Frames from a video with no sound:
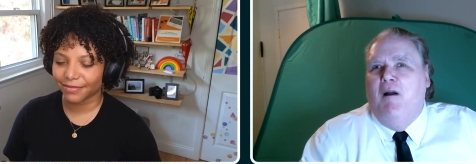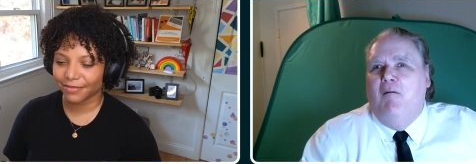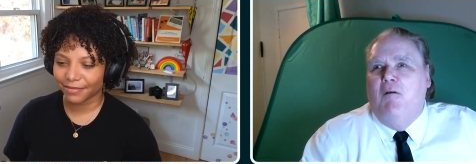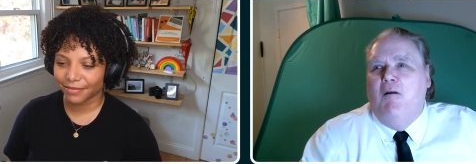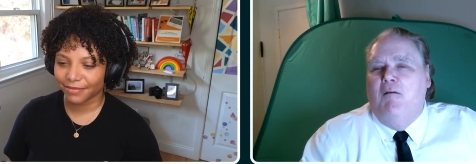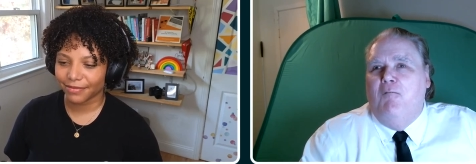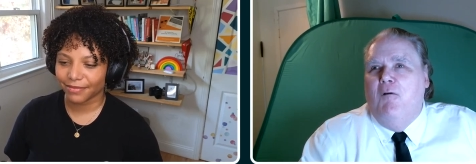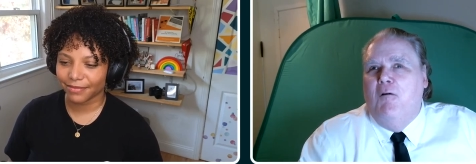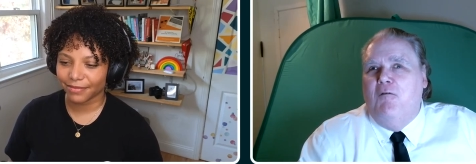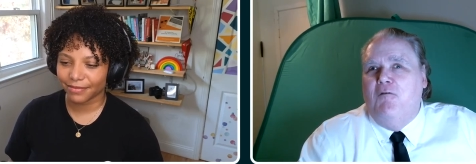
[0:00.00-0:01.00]
Speaker 1: my very
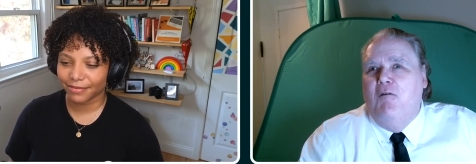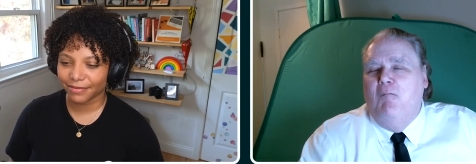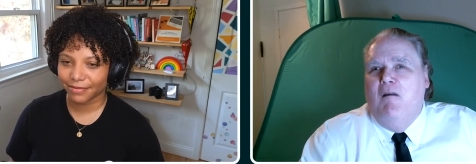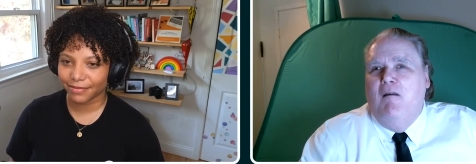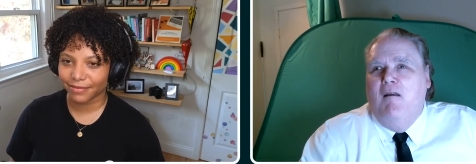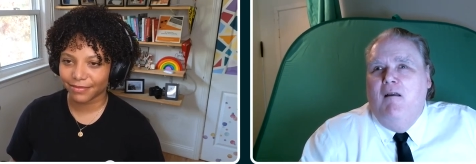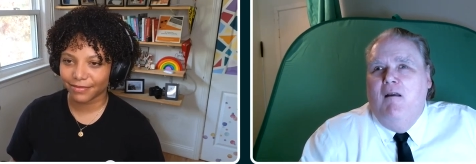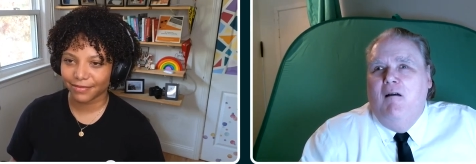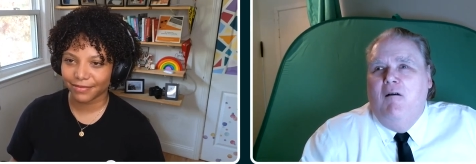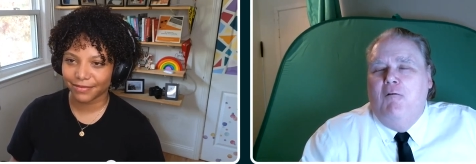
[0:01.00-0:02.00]
first
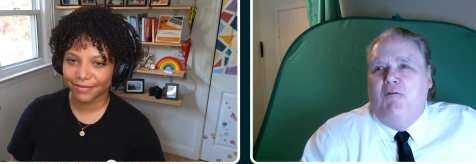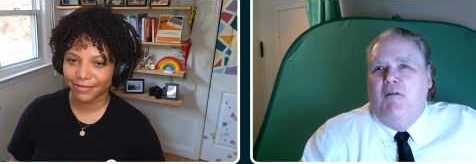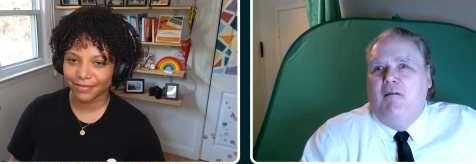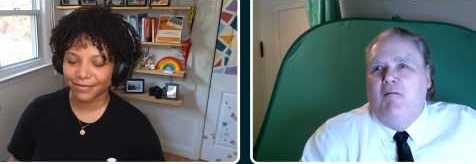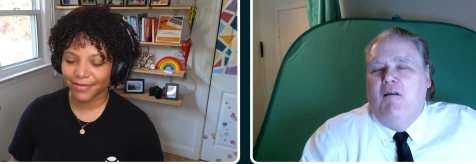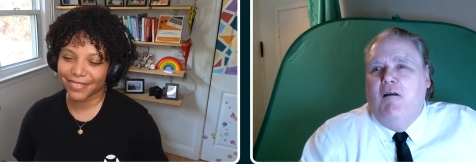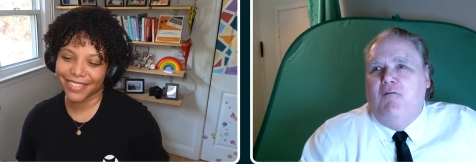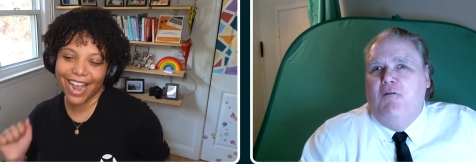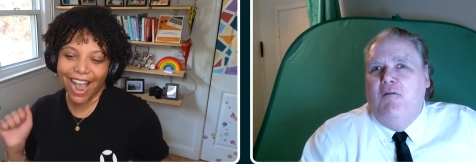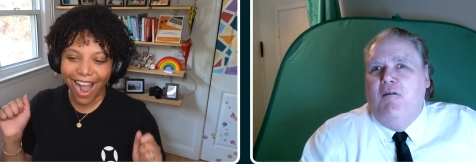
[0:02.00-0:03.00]
posting
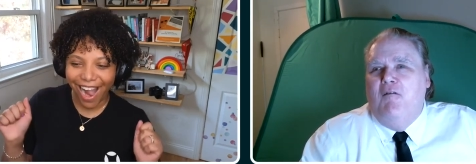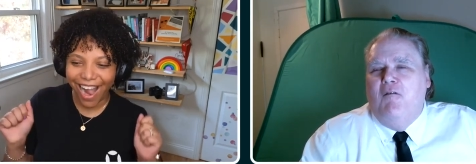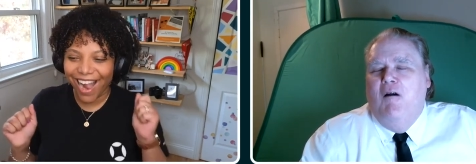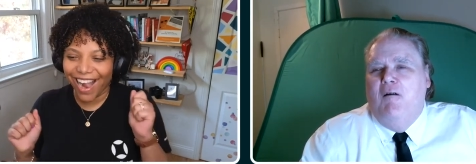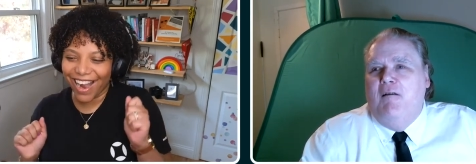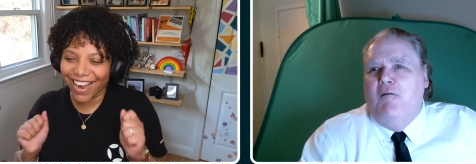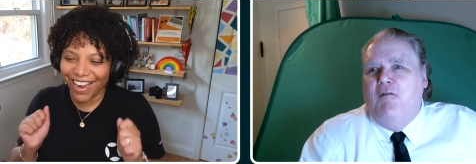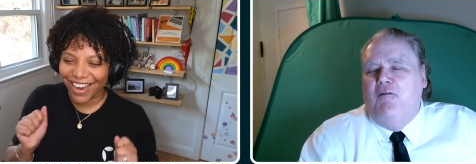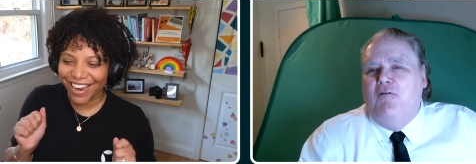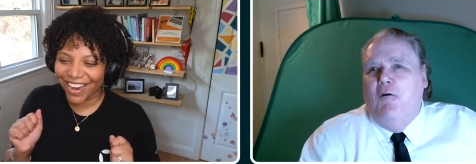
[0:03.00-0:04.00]
duties on
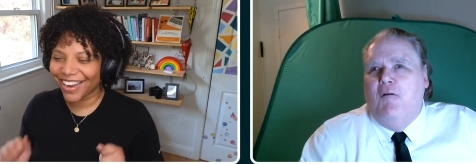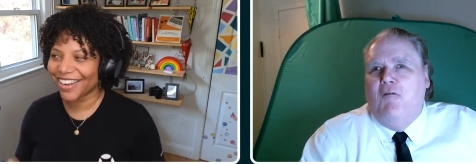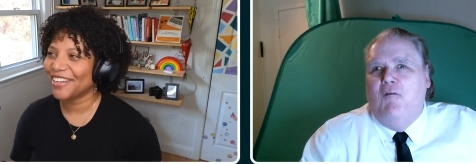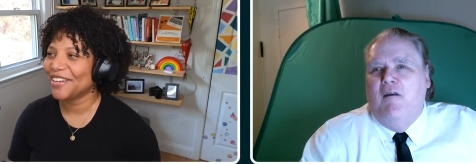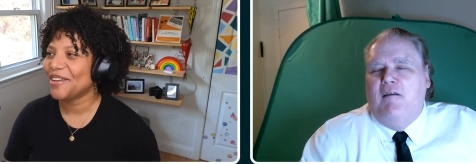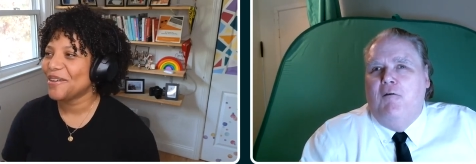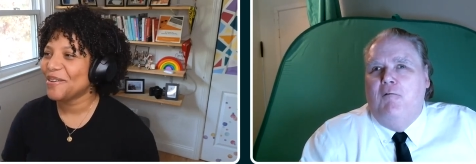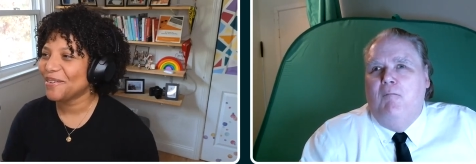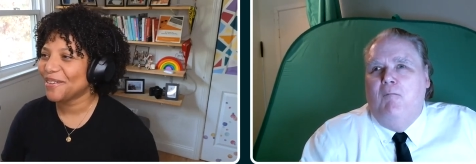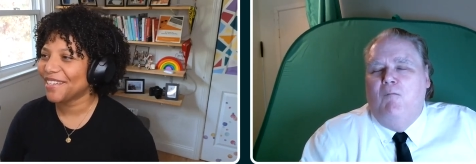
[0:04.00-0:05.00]
HearSay Shorts. So thank
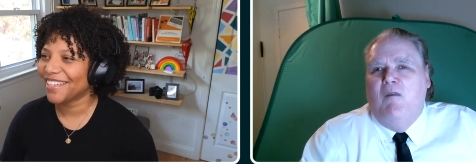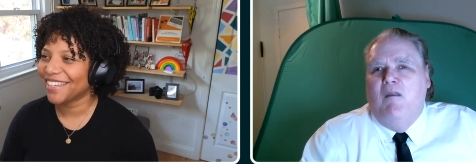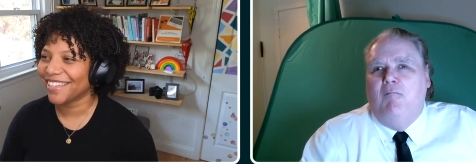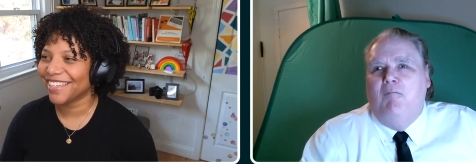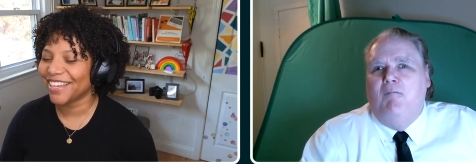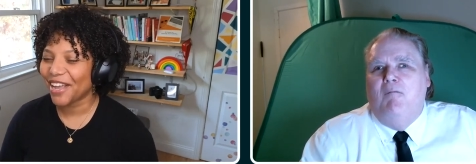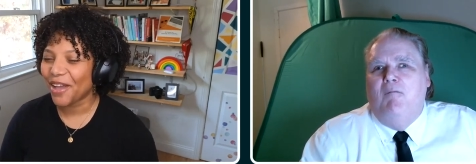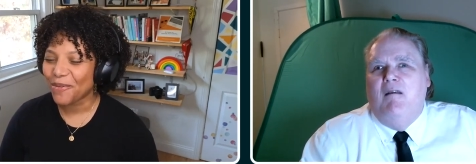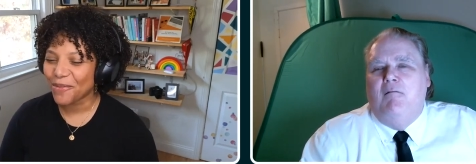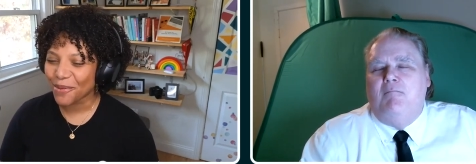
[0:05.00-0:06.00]
you.
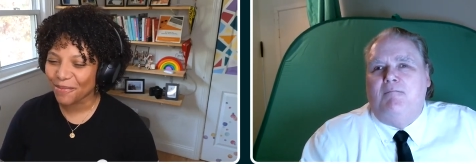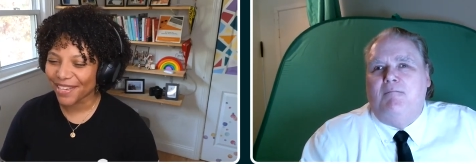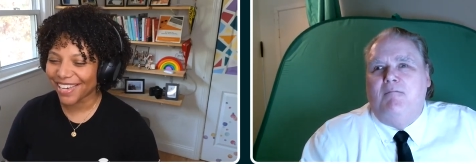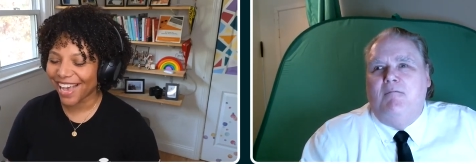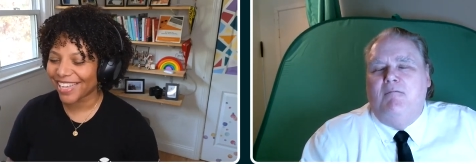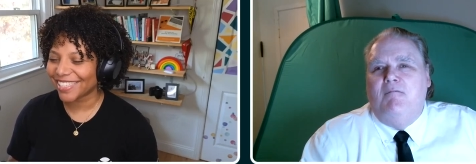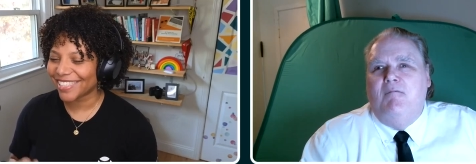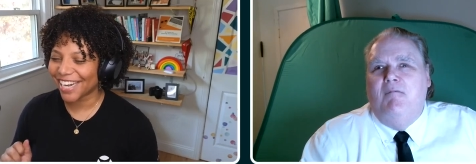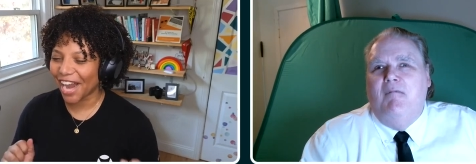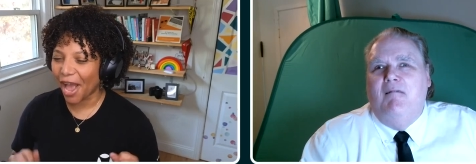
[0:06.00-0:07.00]
Speaker 2: Well, I
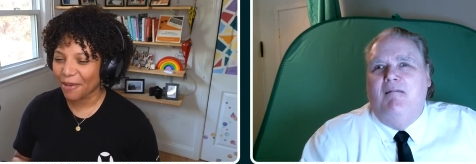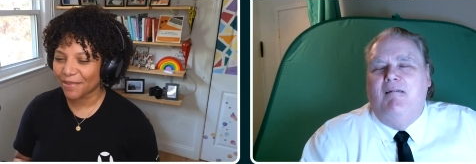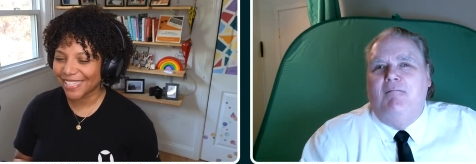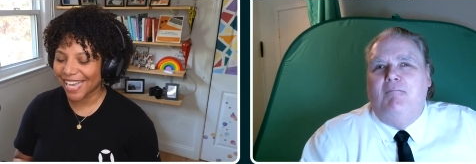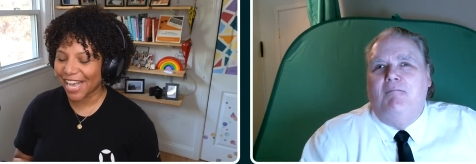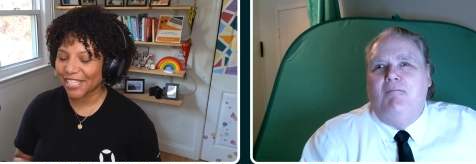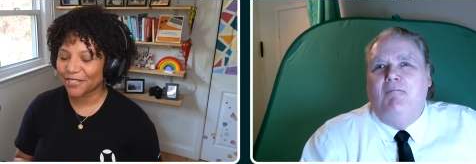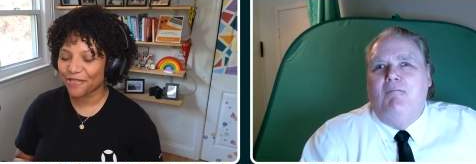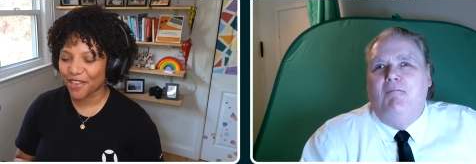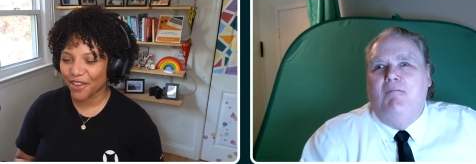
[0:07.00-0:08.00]
just am happy that
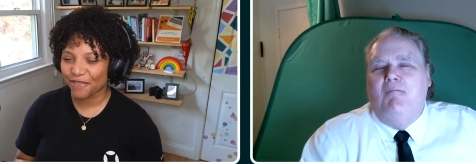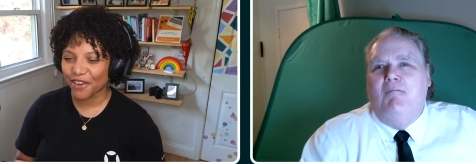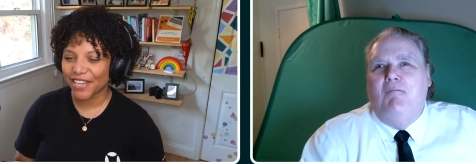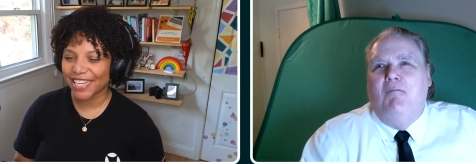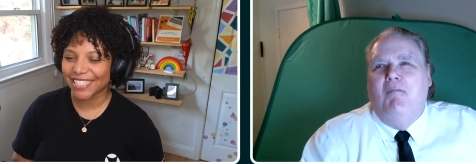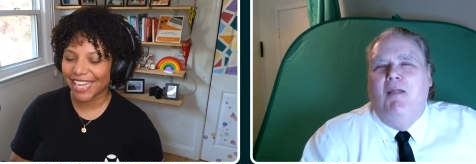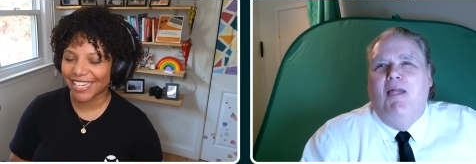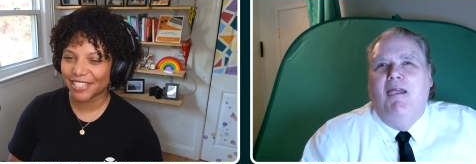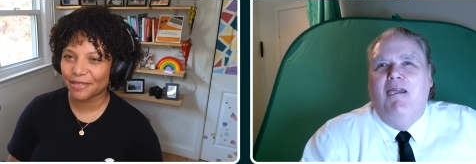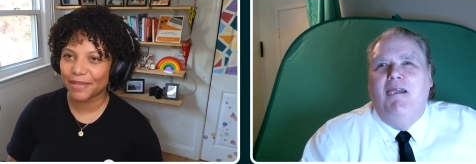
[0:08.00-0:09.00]
I'm very, very
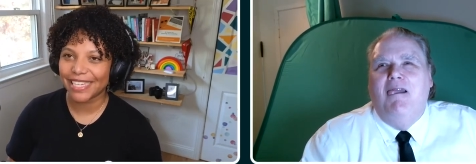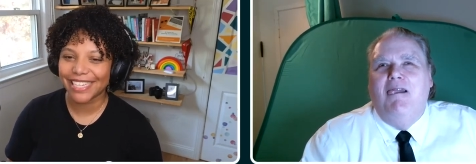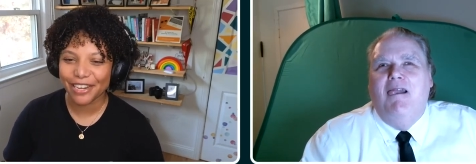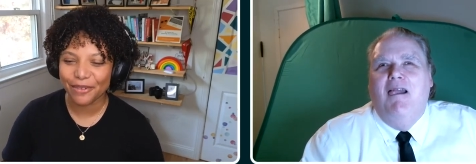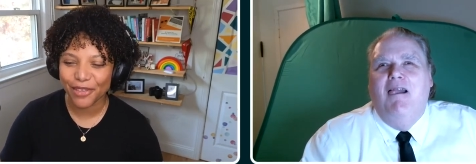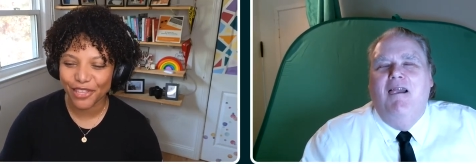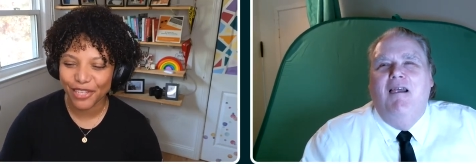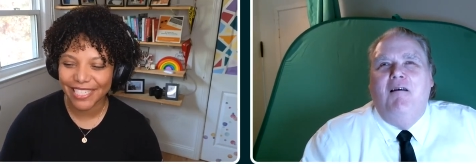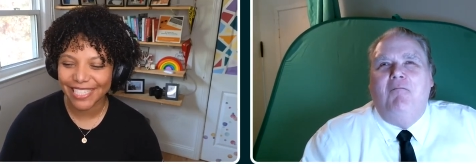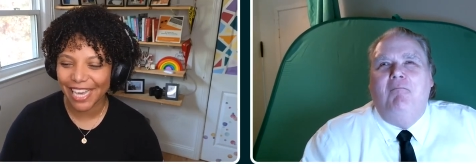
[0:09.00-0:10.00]
excited to be here
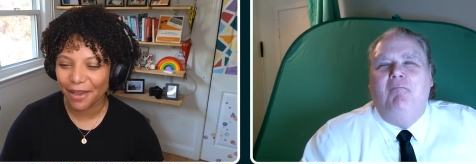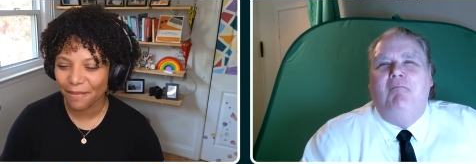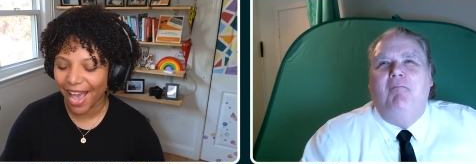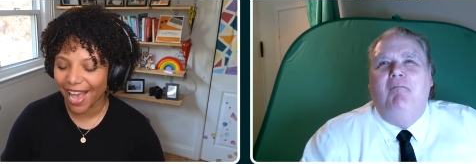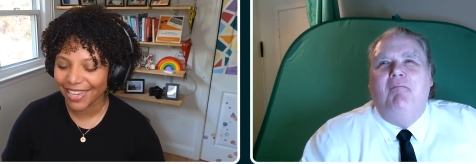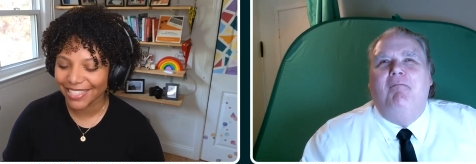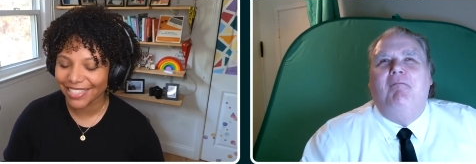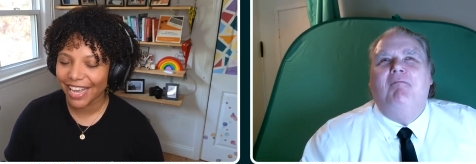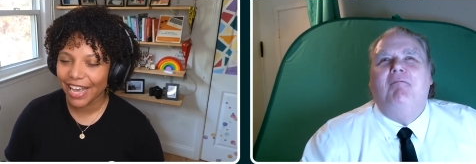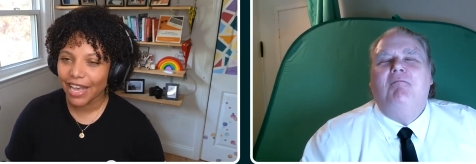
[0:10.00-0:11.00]
with you today,
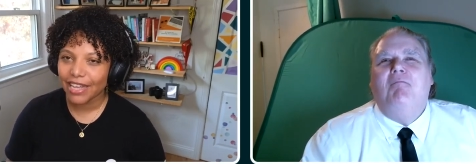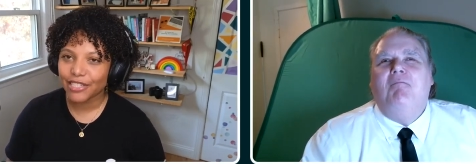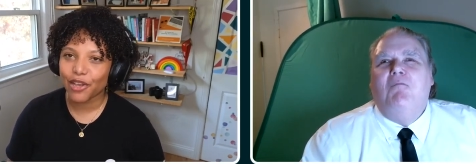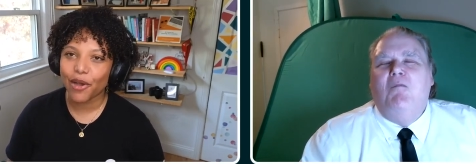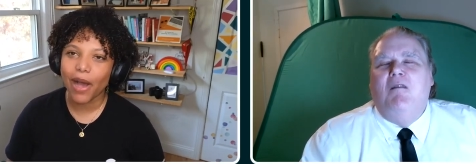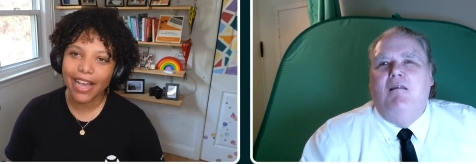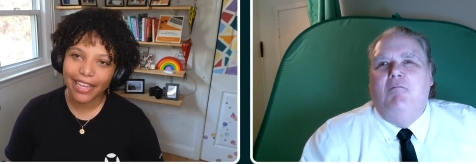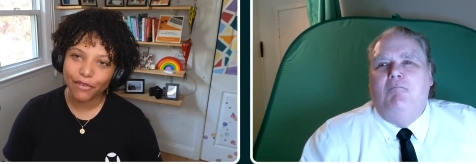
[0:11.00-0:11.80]
Max. So, hi